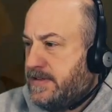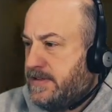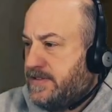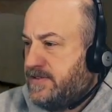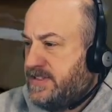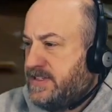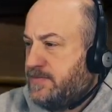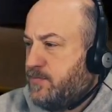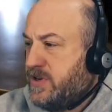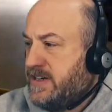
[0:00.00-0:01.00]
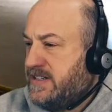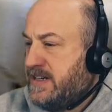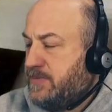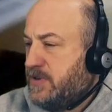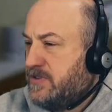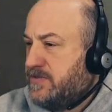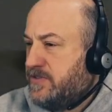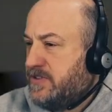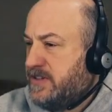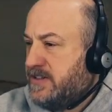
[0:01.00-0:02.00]
So this is pretty typical
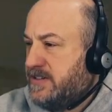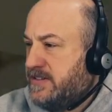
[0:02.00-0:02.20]
for a.